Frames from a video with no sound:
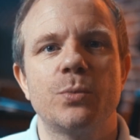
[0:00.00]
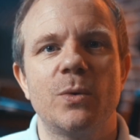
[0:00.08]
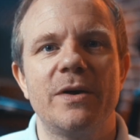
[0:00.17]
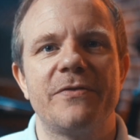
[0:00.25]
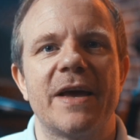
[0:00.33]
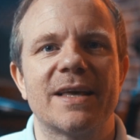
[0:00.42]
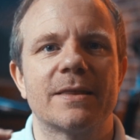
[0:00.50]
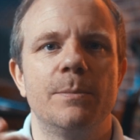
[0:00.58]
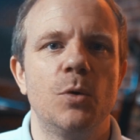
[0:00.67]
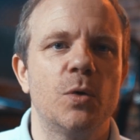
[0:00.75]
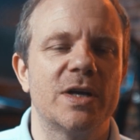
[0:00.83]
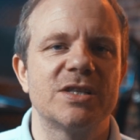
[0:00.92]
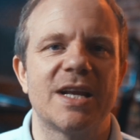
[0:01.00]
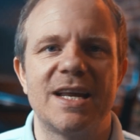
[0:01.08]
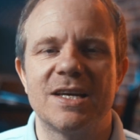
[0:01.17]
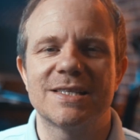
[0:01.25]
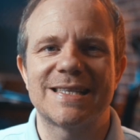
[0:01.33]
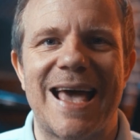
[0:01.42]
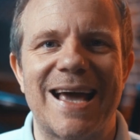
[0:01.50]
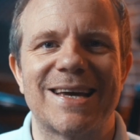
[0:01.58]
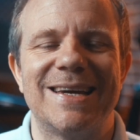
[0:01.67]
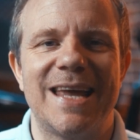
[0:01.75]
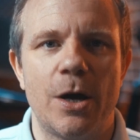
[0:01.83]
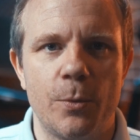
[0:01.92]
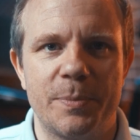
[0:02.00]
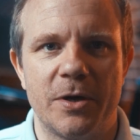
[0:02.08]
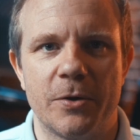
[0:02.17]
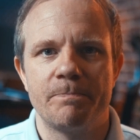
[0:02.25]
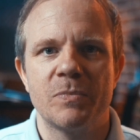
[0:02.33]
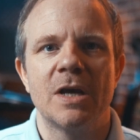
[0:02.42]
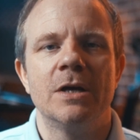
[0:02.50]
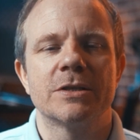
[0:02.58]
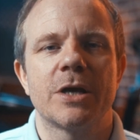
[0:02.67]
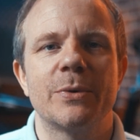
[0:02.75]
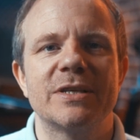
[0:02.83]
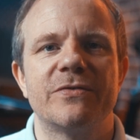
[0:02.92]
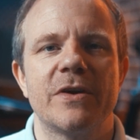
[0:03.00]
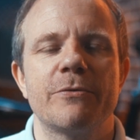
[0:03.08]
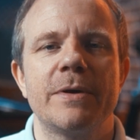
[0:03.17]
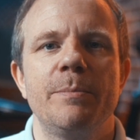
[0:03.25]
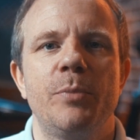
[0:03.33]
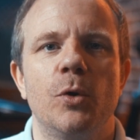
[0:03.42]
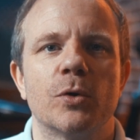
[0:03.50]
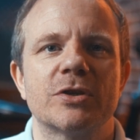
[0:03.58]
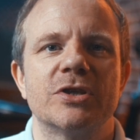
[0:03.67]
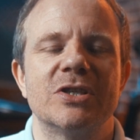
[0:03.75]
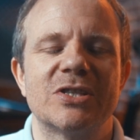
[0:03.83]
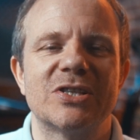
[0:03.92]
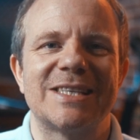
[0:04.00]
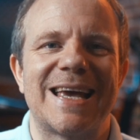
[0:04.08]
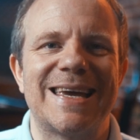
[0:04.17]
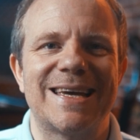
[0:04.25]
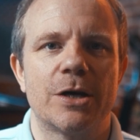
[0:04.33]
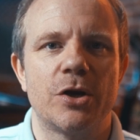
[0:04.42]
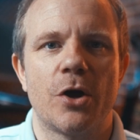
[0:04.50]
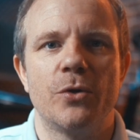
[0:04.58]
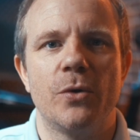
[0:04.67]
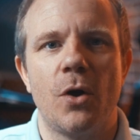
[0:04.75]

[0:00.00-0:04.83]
will affect the mortgage lenders that can help you. So it's very important to take note